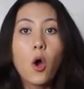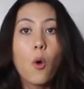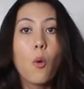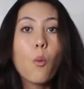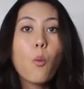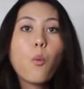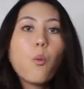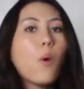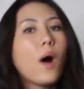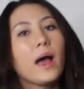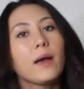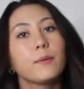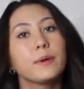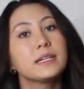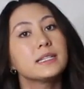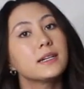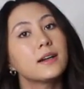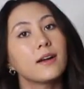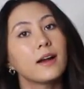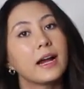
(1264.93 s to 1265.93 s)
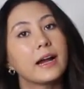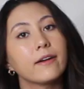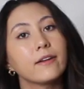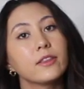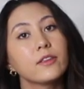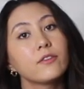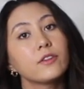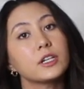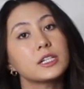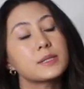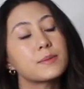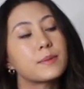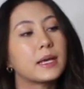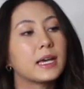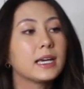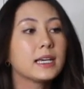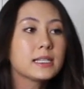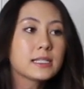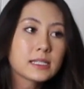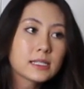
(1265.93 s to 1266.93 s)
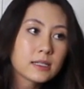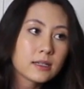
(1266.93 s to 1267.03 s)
why we did our hair in the first place.